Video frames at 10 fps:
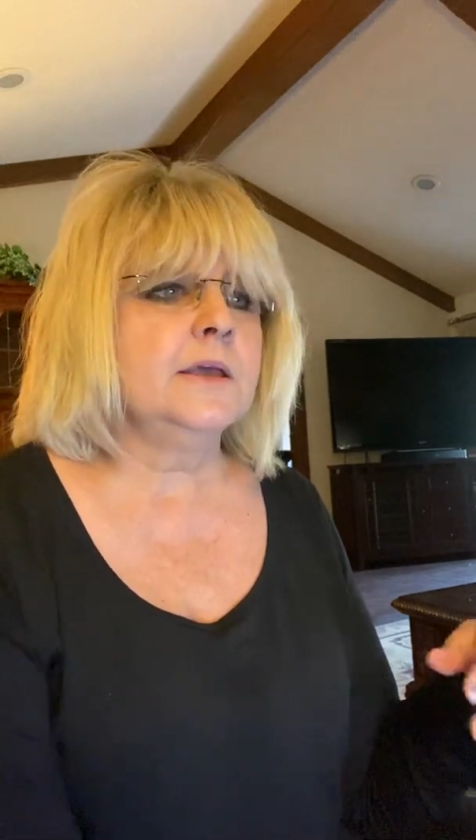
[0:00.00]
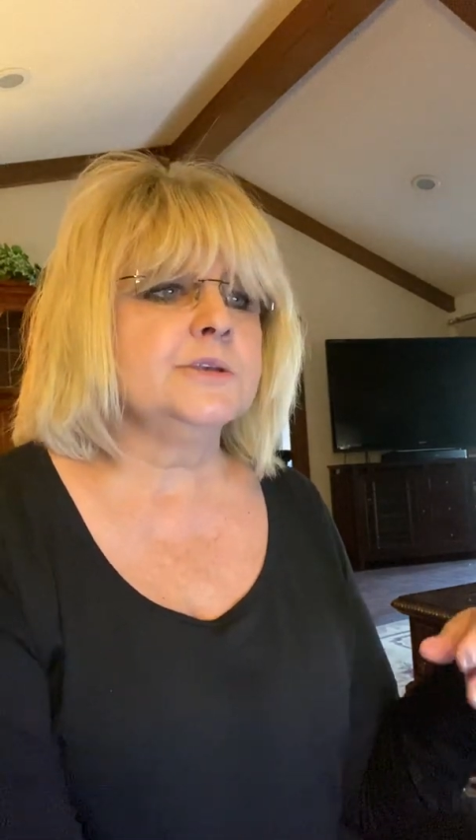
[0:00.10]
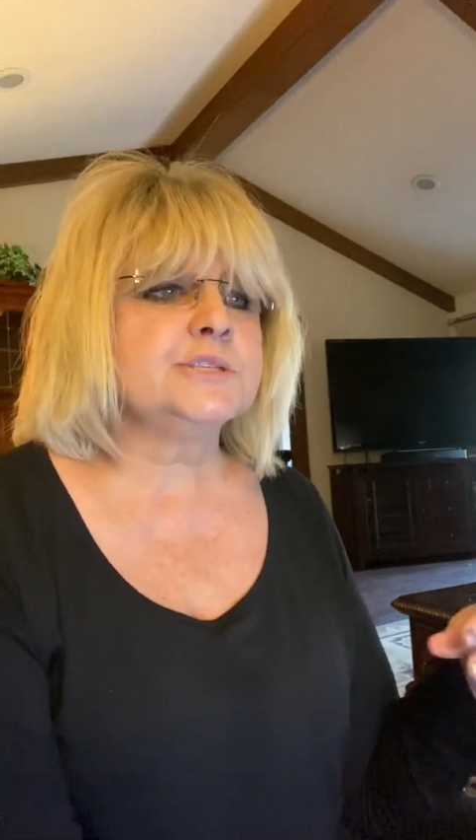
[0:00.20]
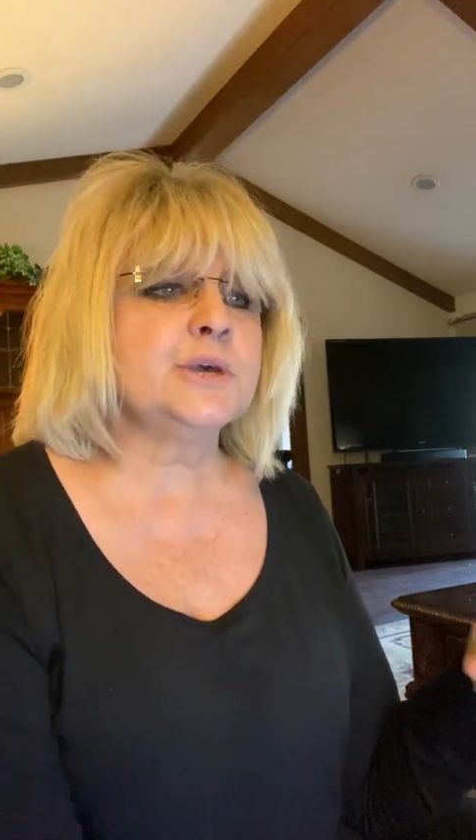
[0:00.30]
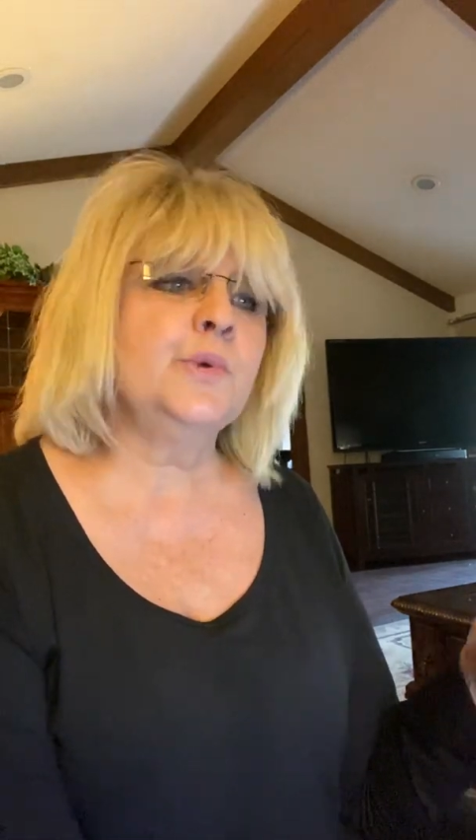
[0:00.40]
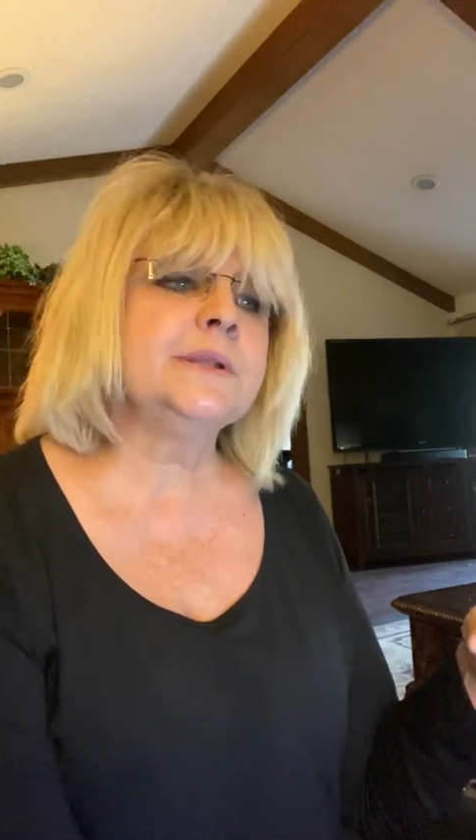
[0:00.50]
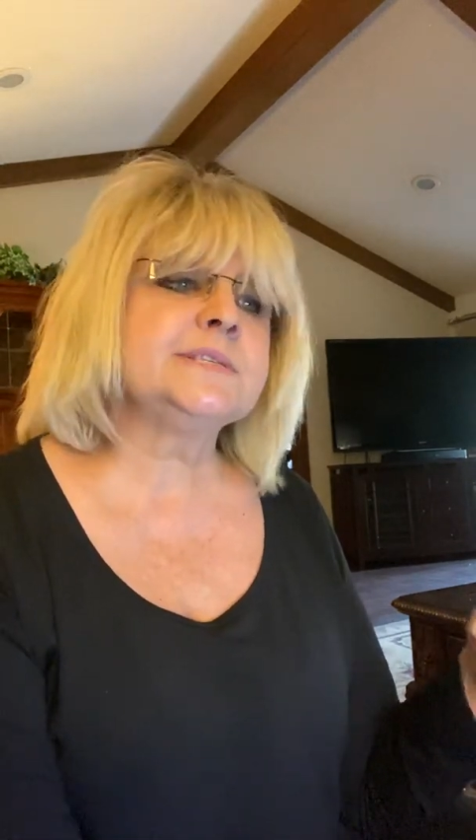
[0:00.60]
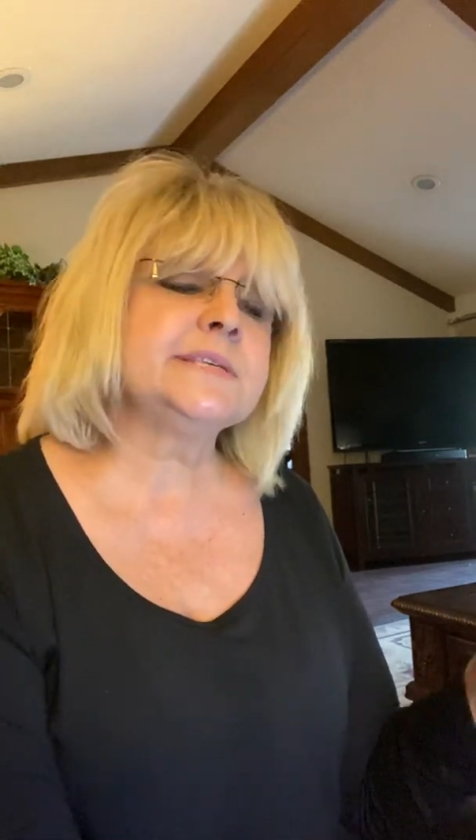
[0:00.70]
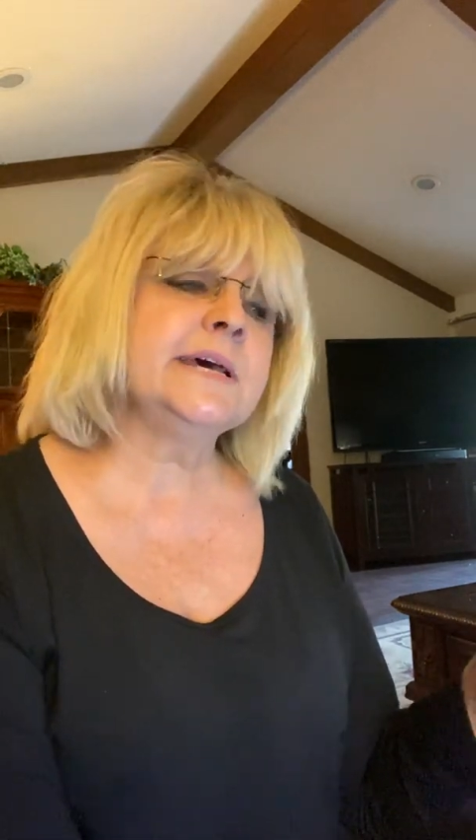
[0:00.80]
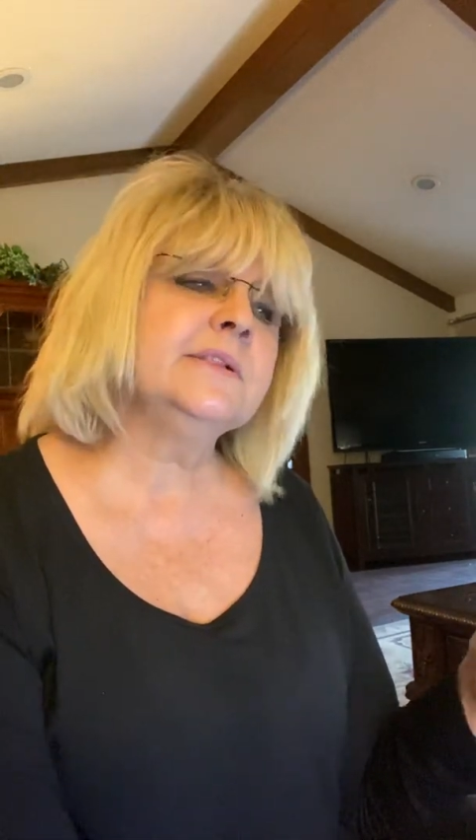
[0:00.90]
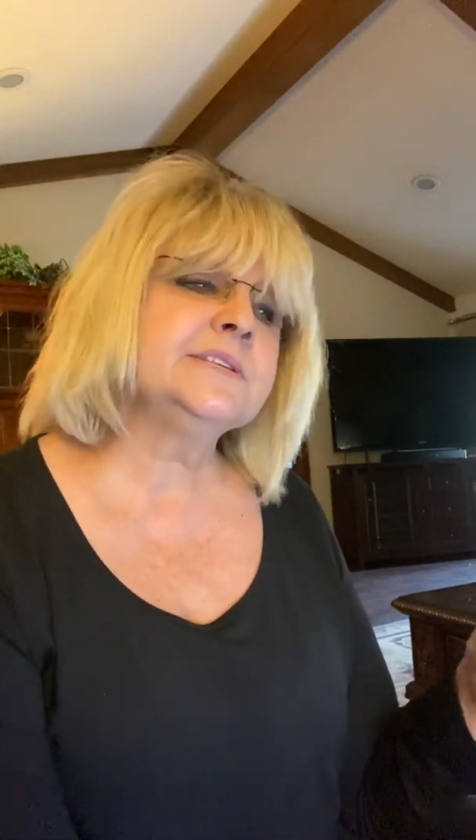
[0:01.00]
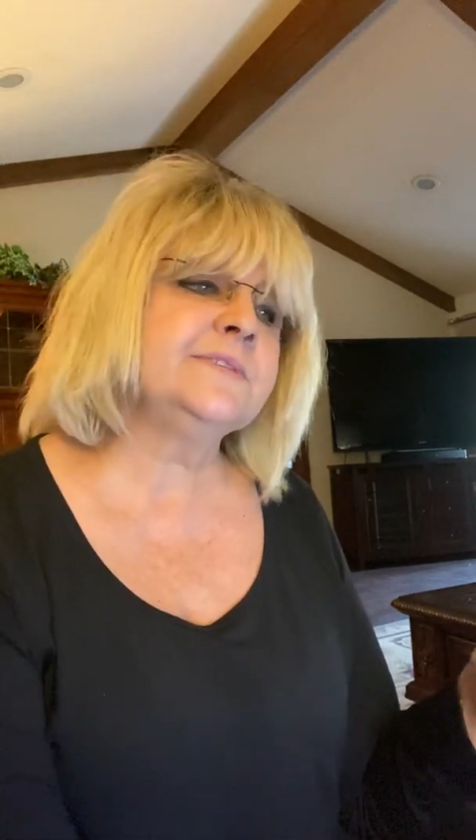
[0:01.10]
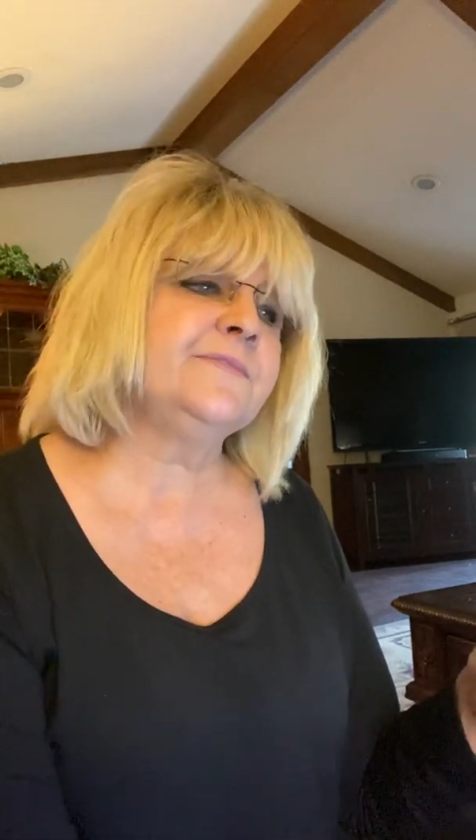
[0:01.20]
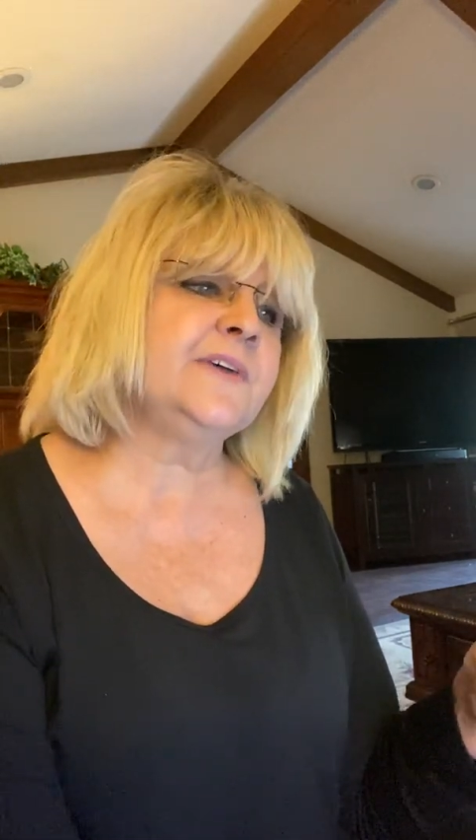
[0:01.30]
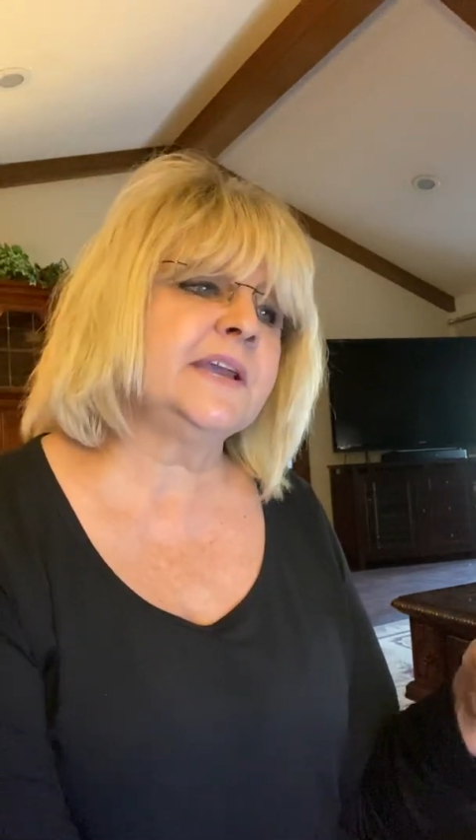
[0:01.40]
So when a cell is
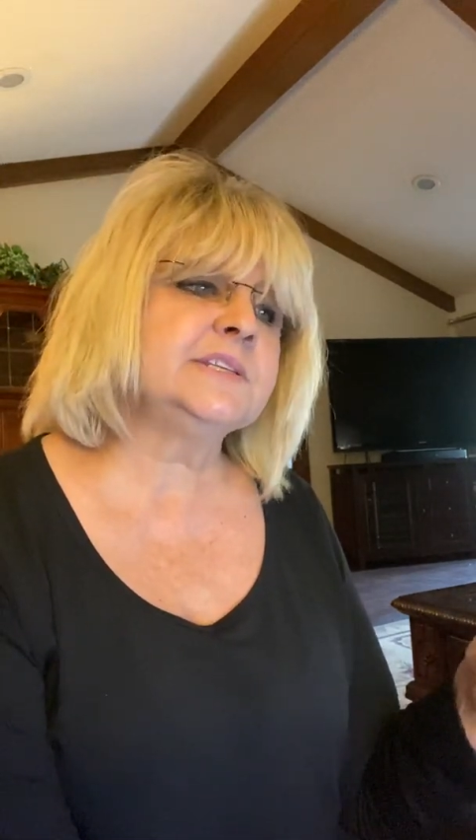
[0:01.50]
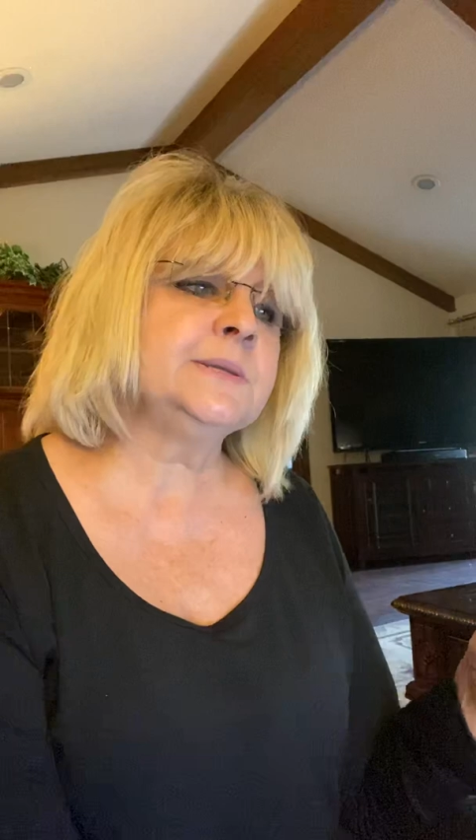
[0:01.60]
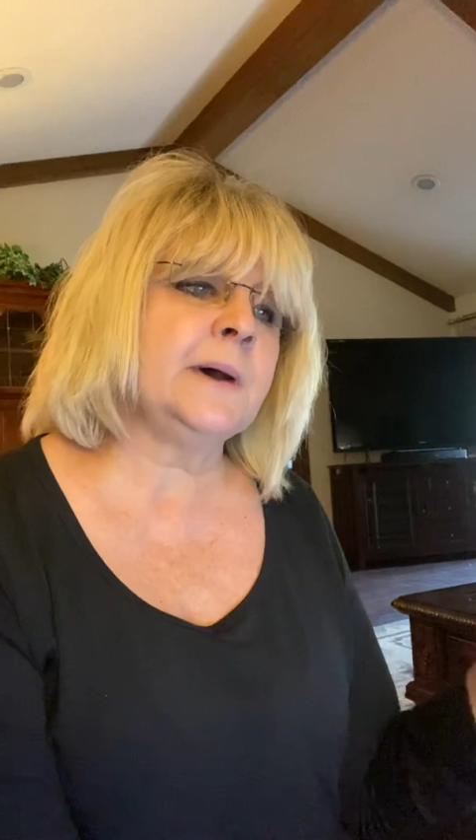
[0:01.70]
infected